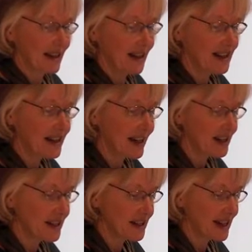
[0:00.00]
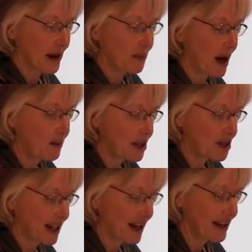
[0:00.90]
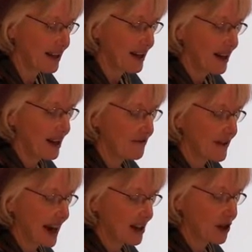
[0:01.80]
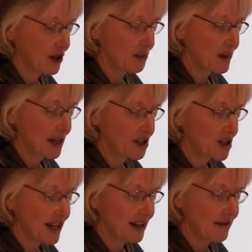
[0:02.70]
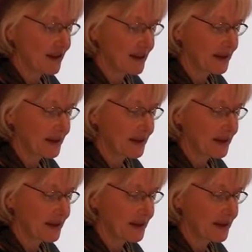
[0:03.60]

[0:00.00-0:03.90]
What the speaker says: intended to stop publishing it if that couldn't be achieved,